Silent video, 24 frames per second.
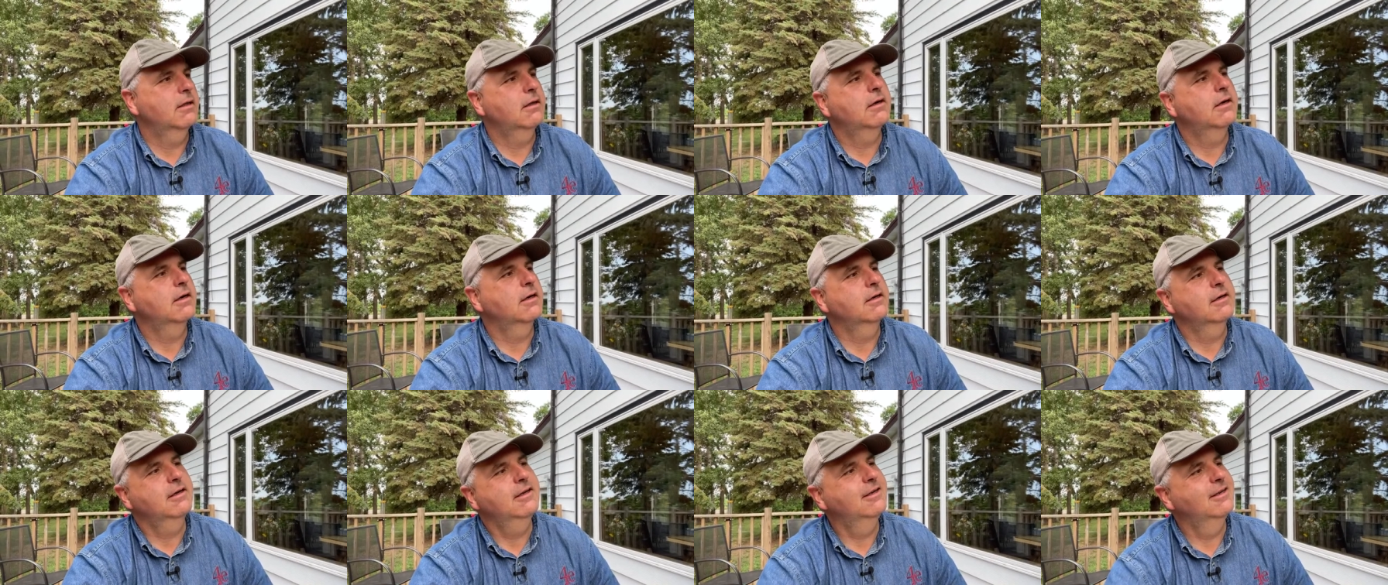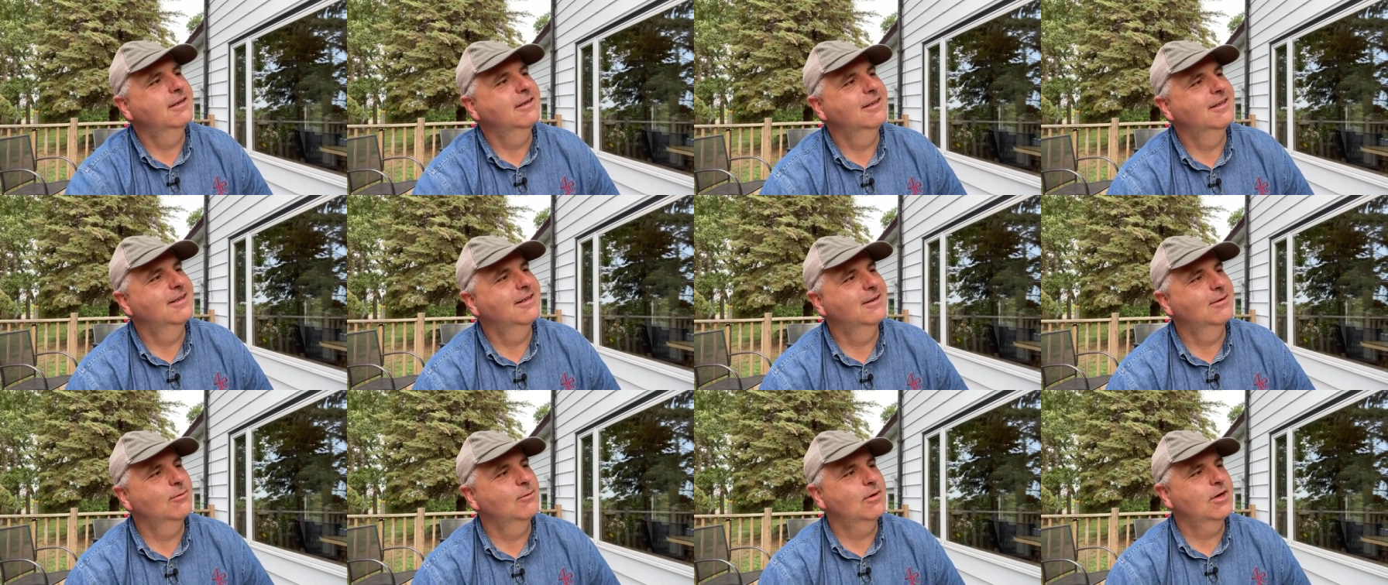long,
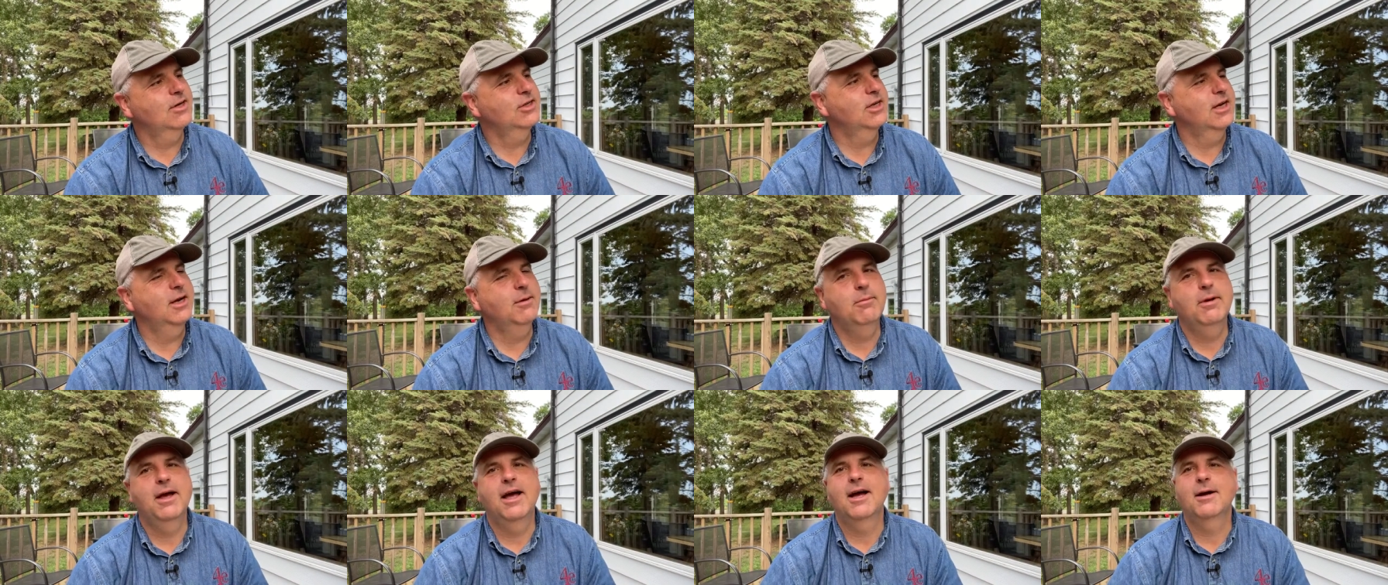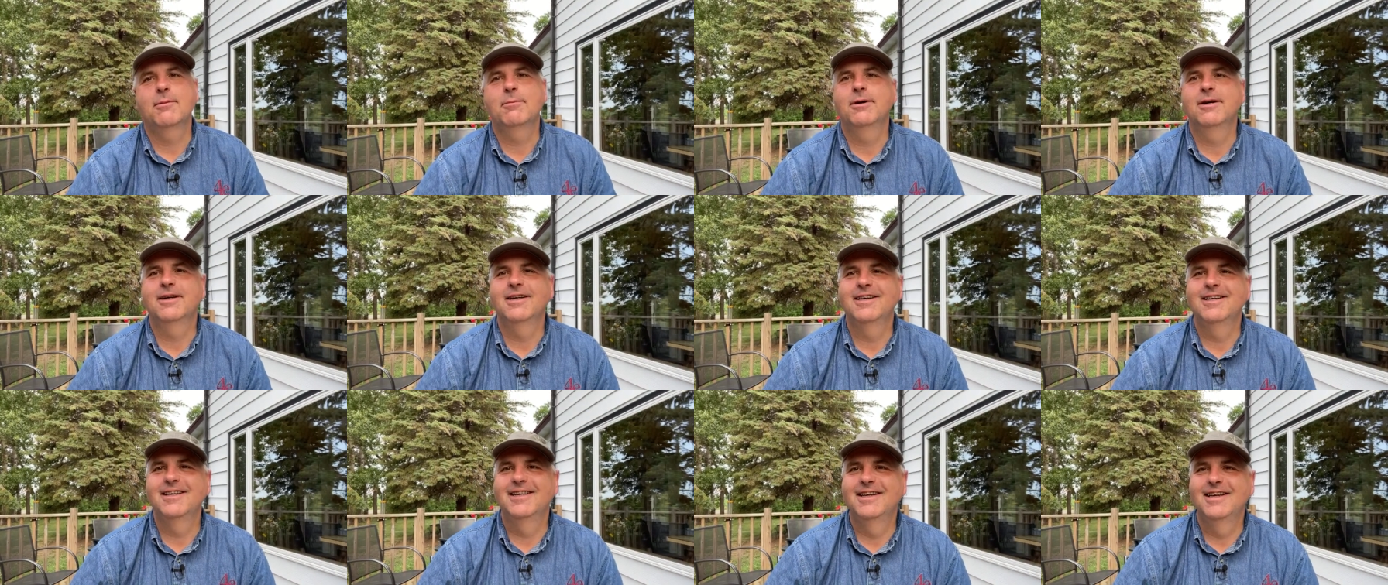watching it back. But
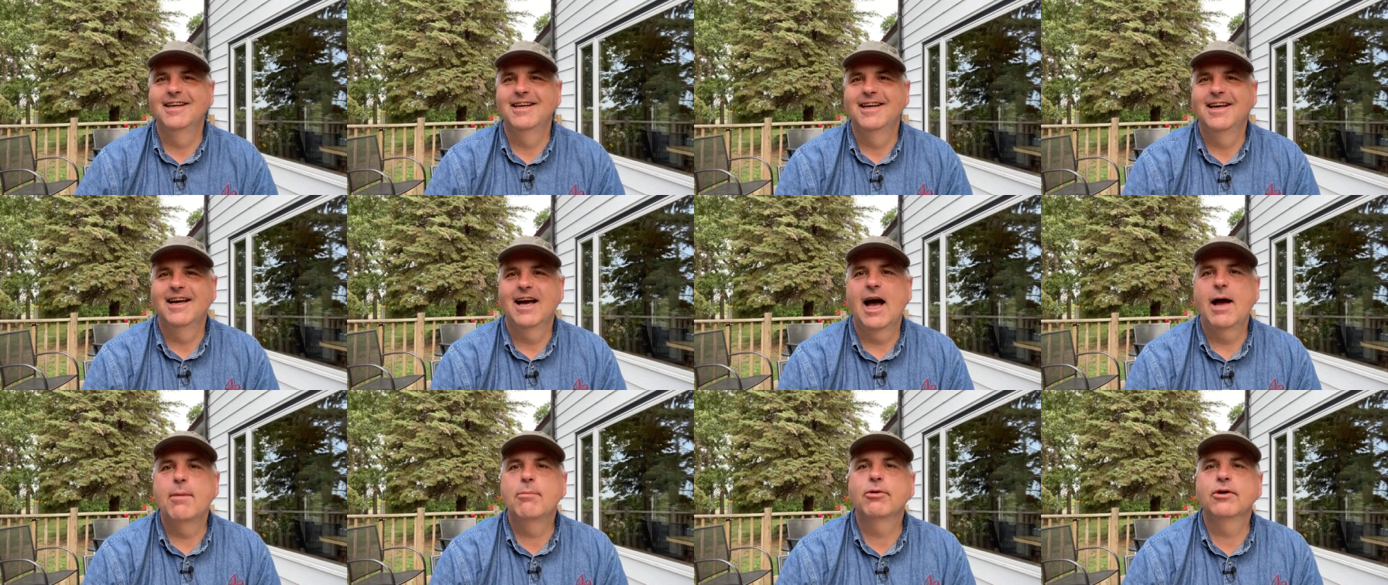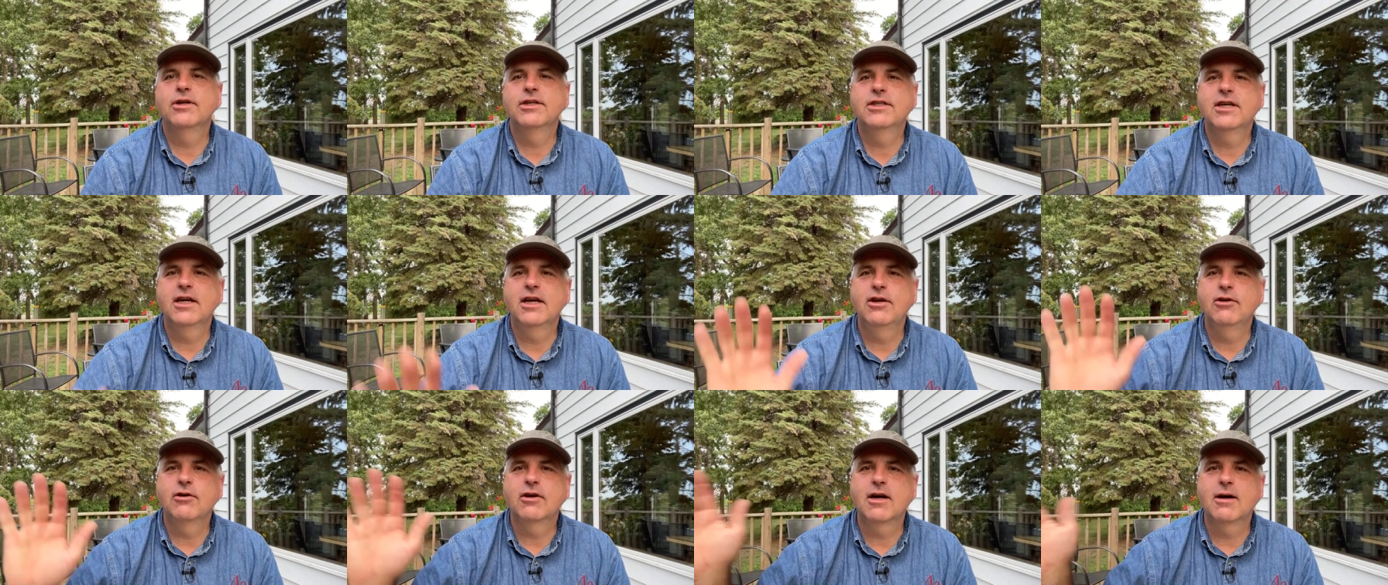I appreciate
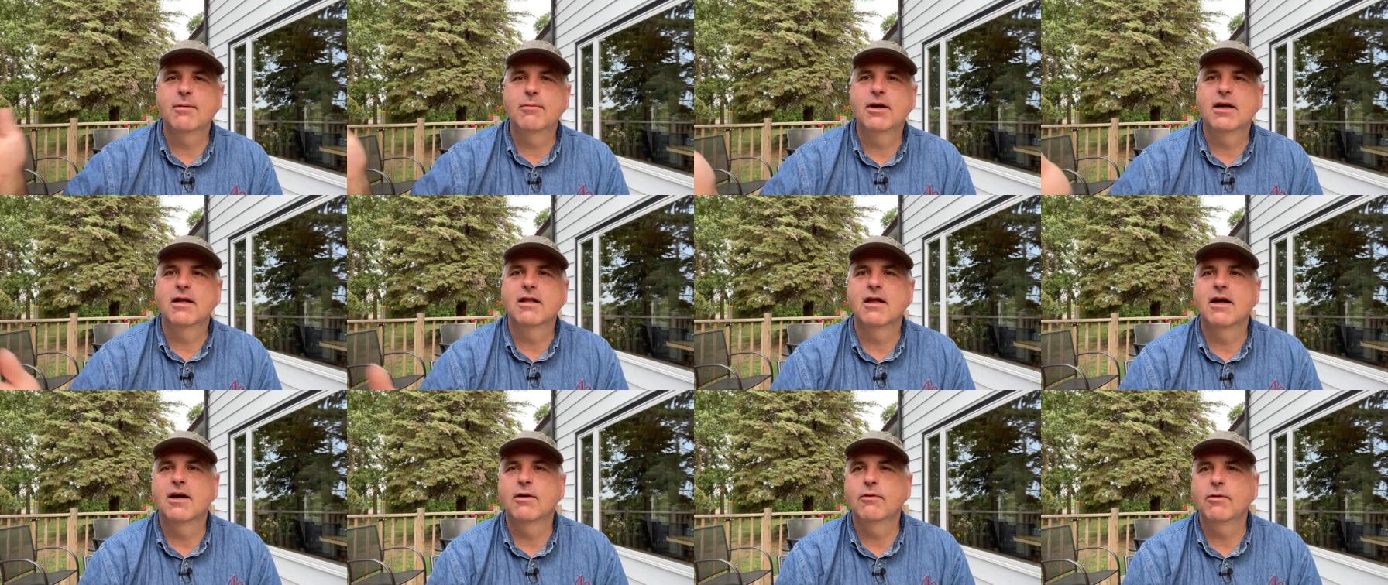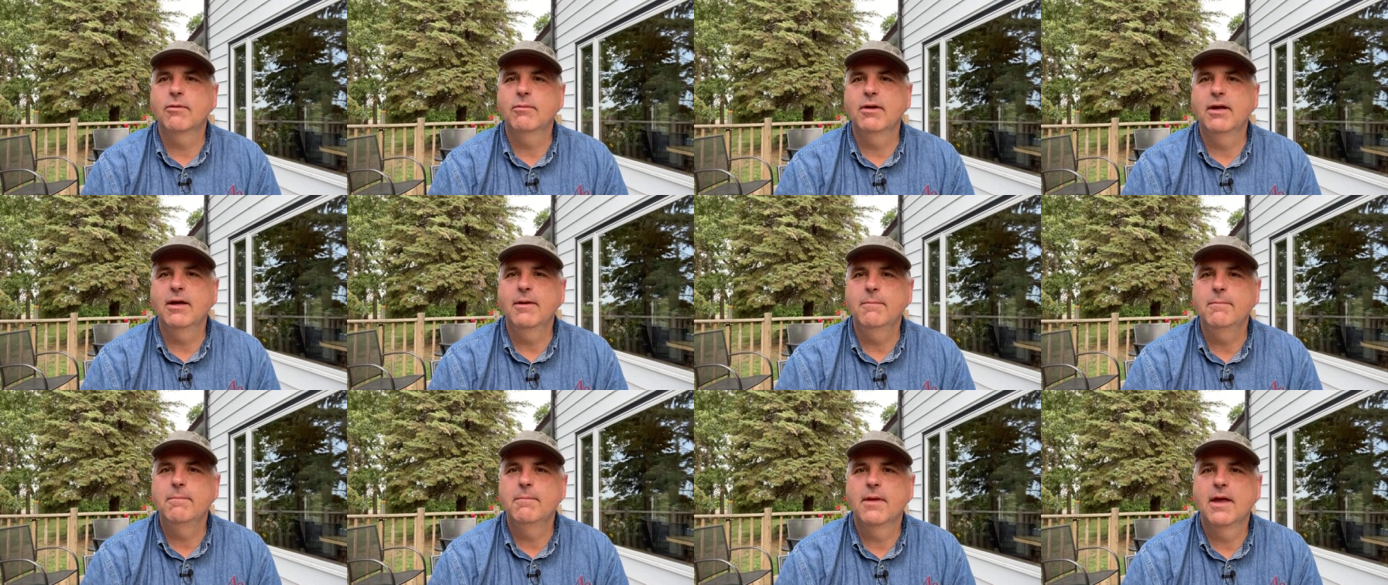you coming along with
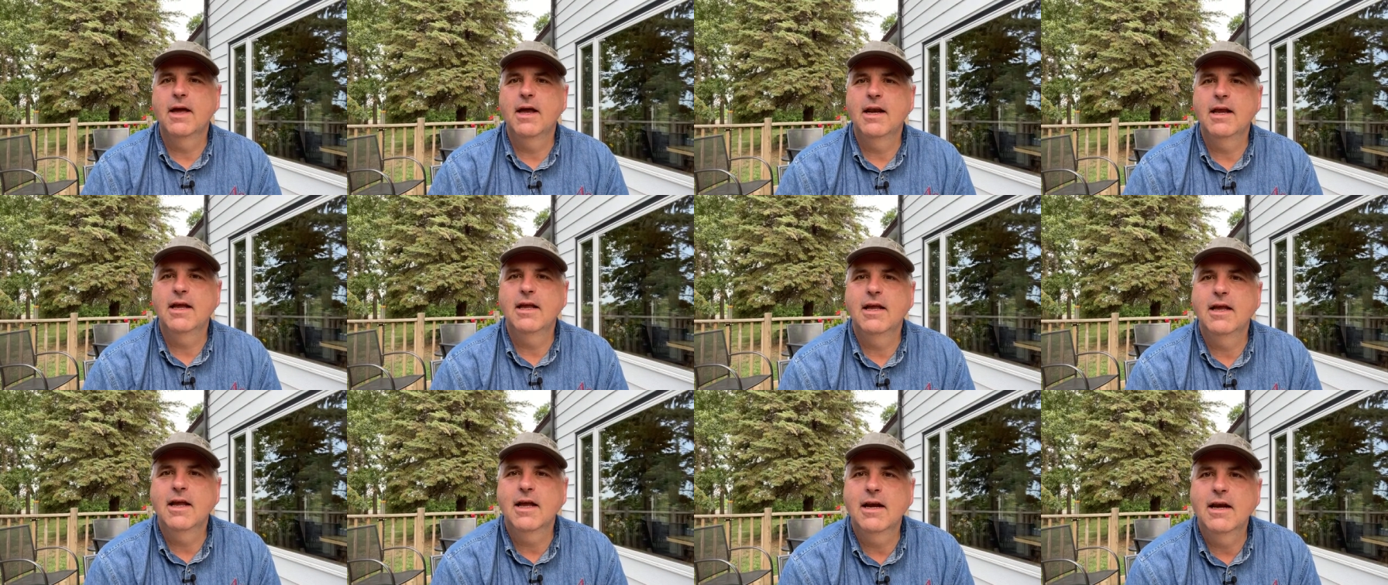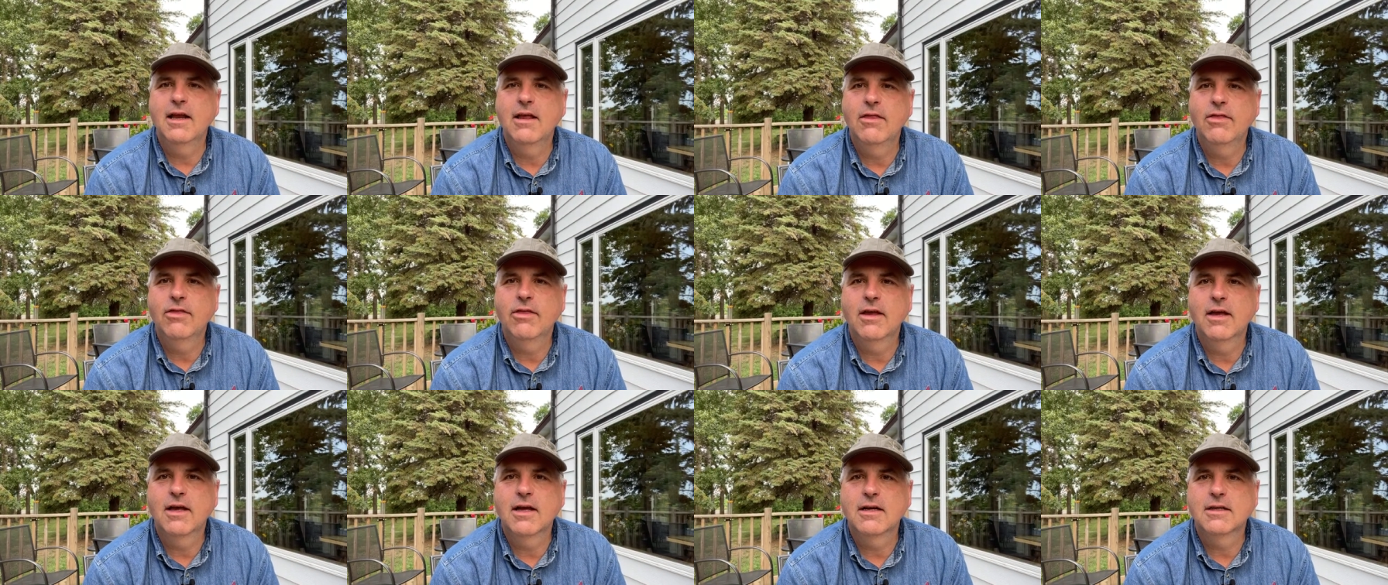me.
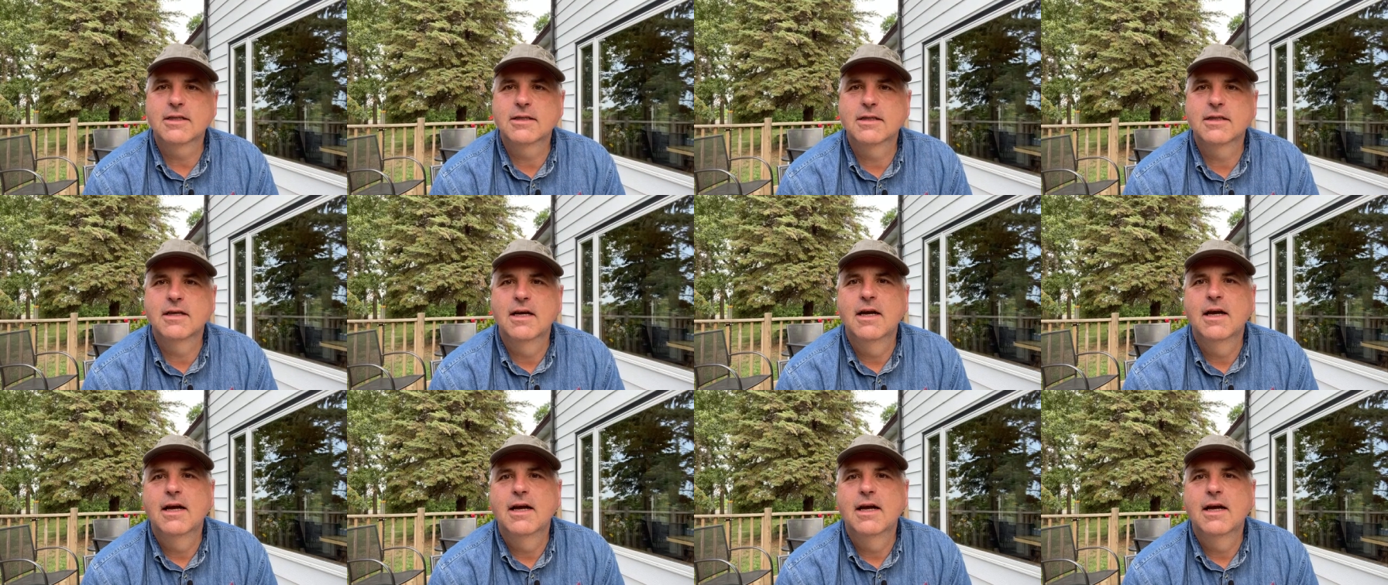Anything else?